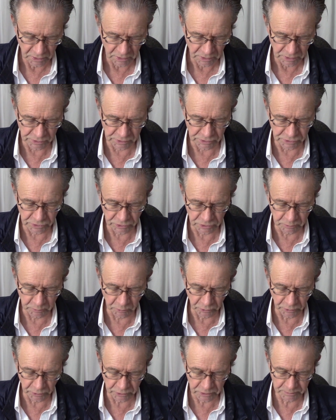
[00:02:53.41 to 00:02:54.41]
Since it's
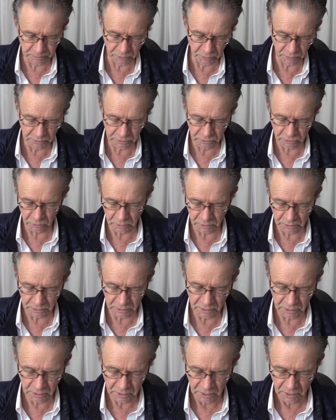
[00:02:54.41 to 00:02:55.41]
more
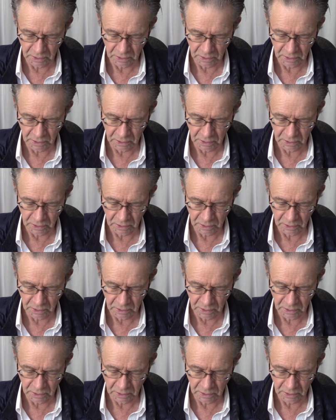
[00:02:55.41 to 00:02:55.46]
exploratory,